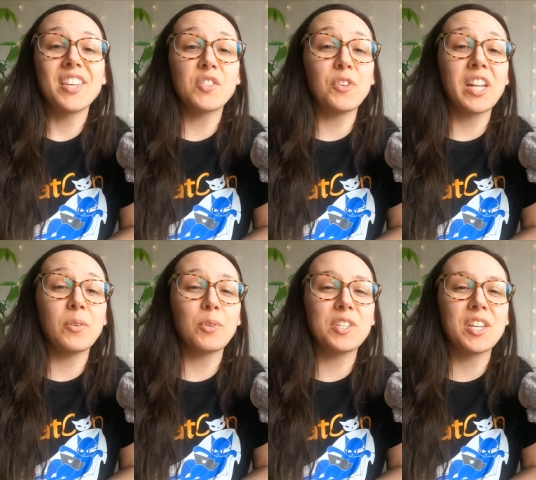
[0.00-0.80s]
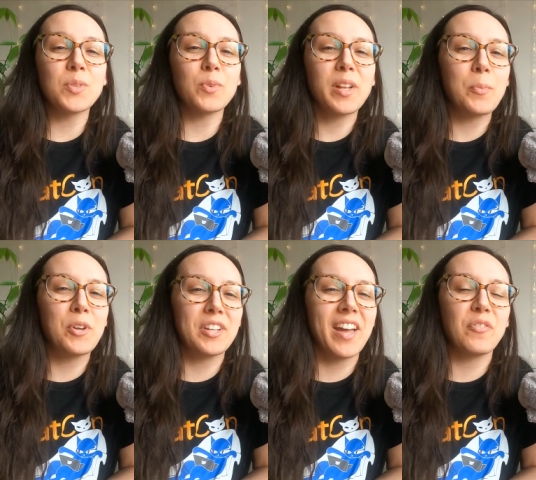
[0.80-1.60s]
These feeding routines will help
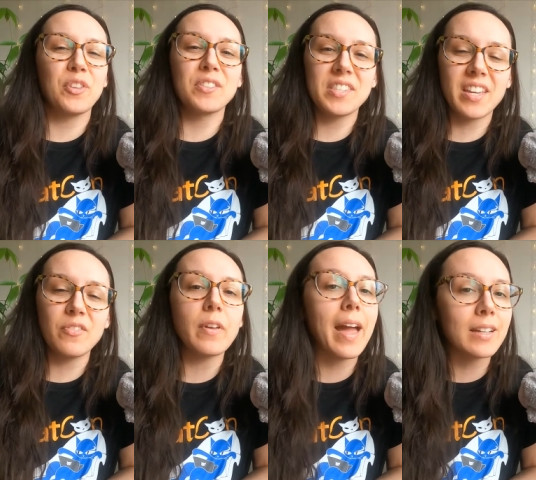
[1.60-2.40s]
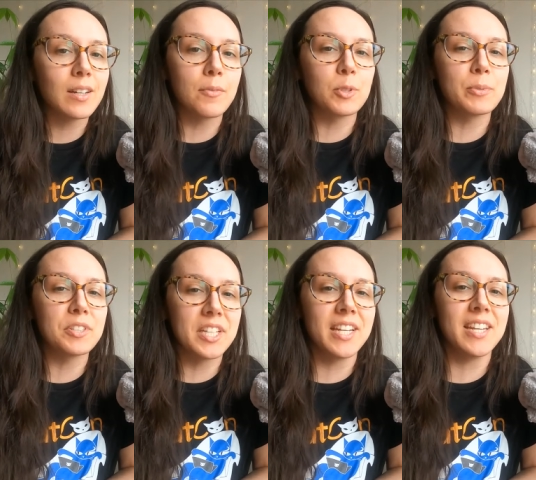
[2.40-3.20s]
your cat feel safe and
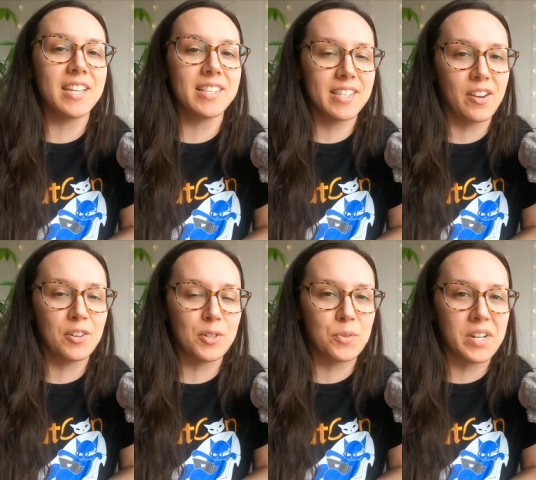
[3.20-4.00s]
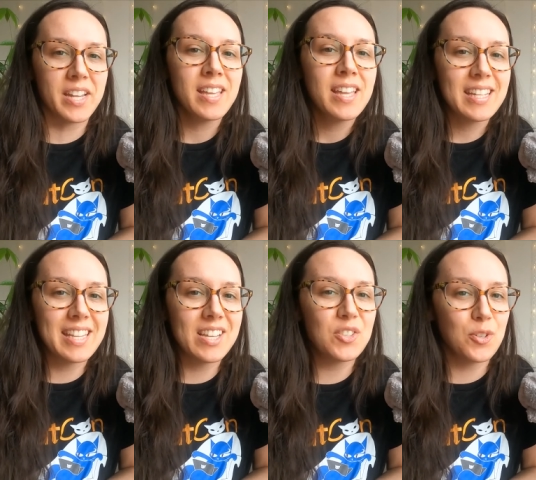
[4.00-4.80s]
comfortable in his territory.
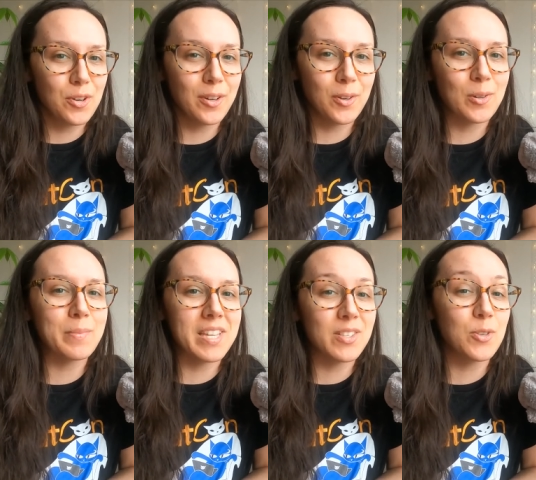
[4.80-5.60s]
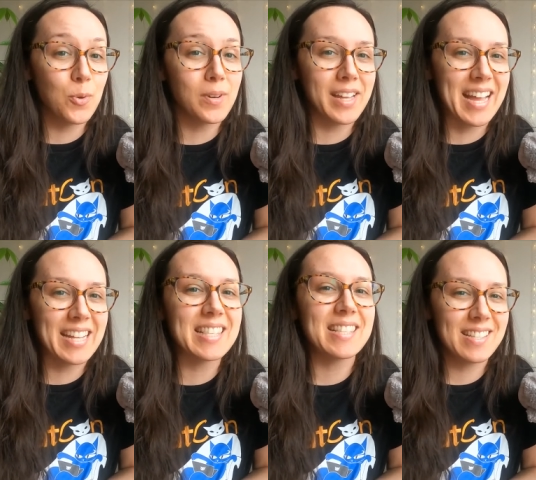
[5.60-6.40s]
Yes, your home is your
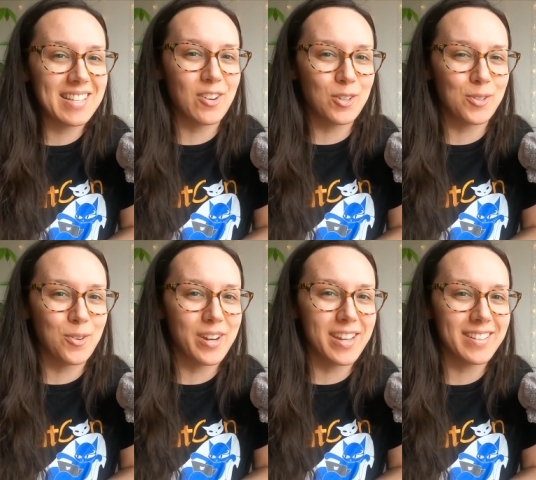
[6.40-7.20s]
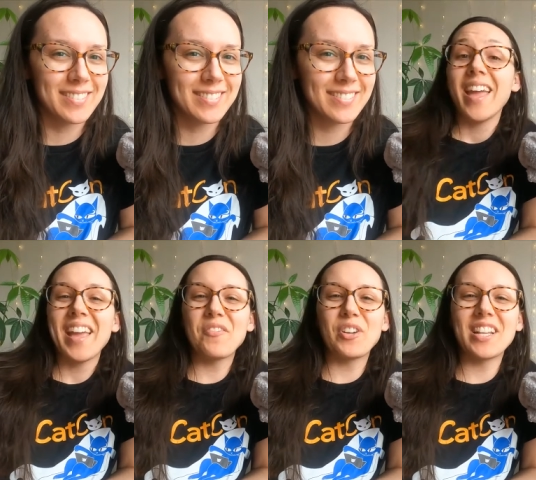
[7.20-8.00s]
cat's territory.
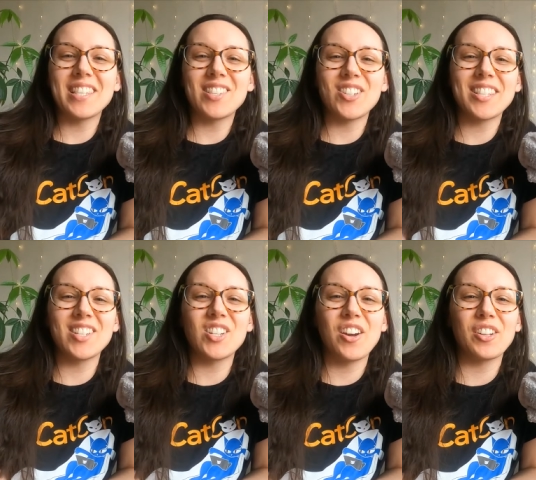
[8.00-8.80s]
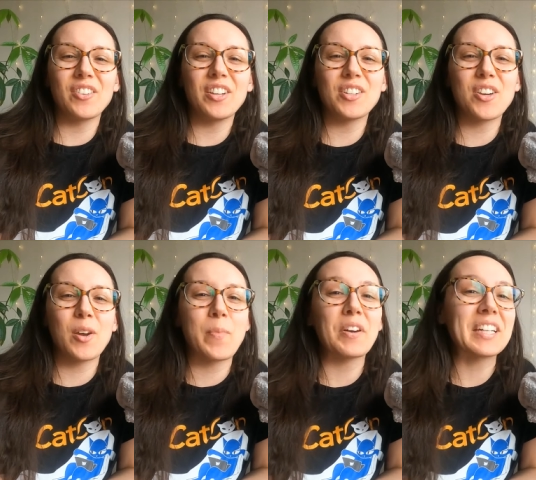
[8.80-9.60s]
Hey friends, it's Jess and Jericho here to
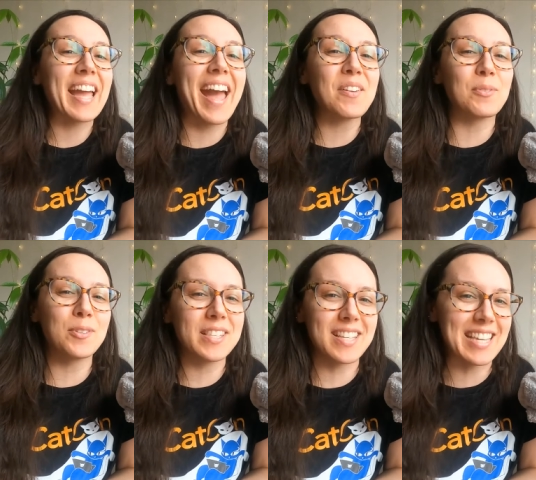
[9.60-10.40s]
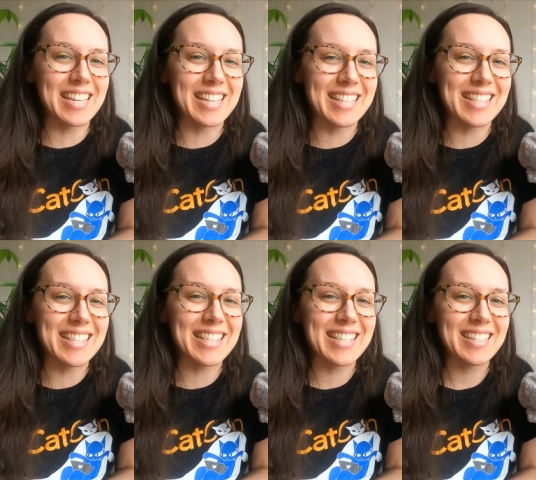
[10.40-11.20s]
talk about cat
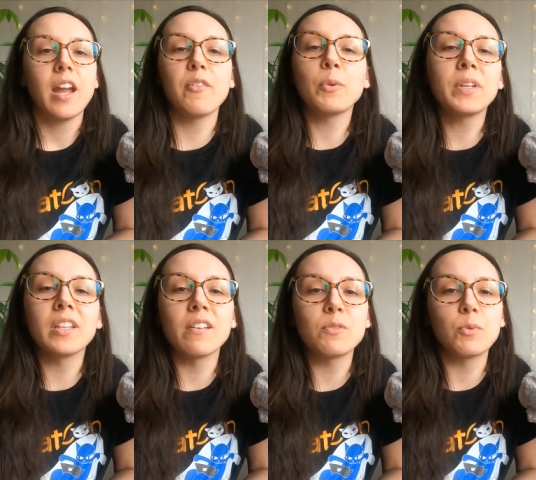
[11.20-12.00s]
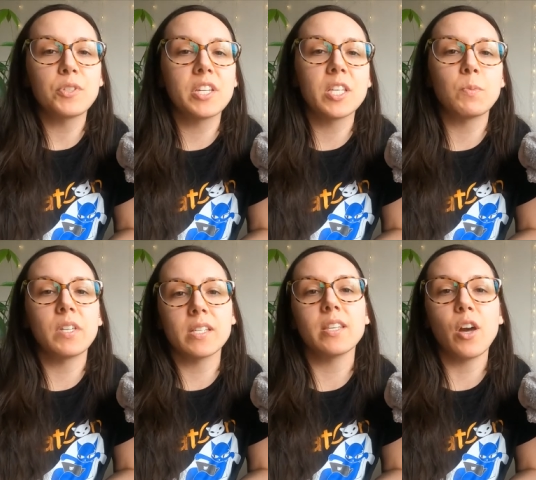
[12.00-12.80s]
routines. Everyone loves routines
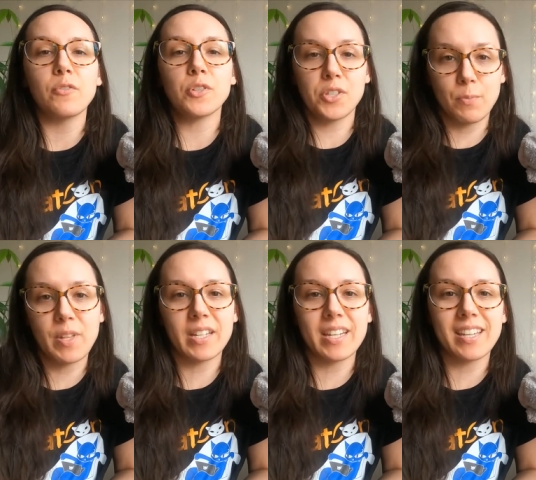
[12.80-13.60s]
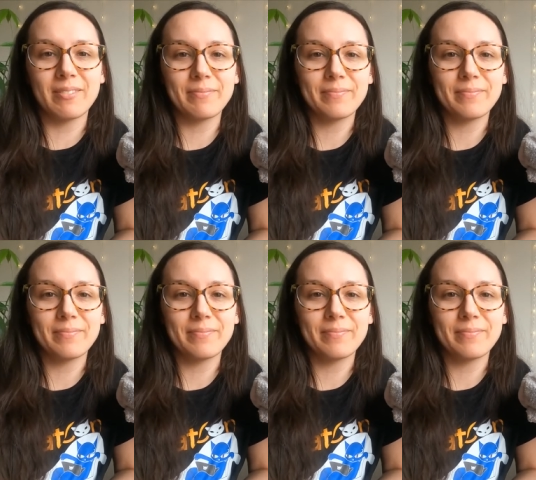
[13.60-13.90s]
because they offer stability.